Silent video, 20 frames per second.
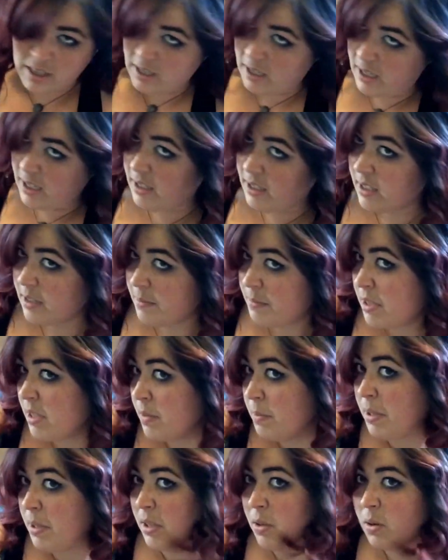it seems to
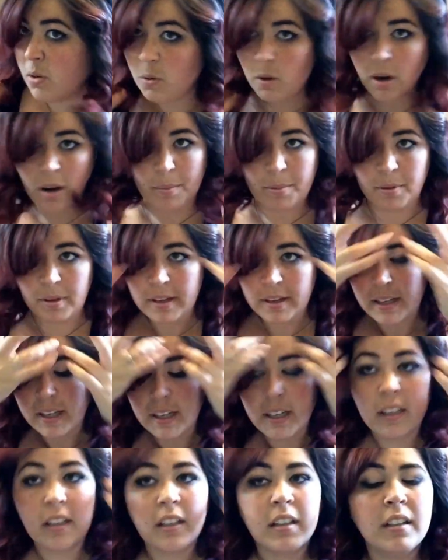be
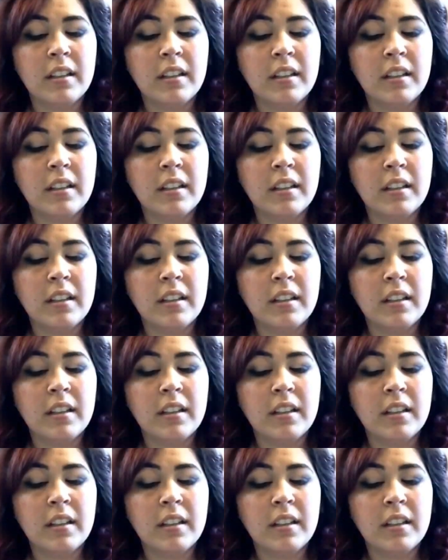cooperating.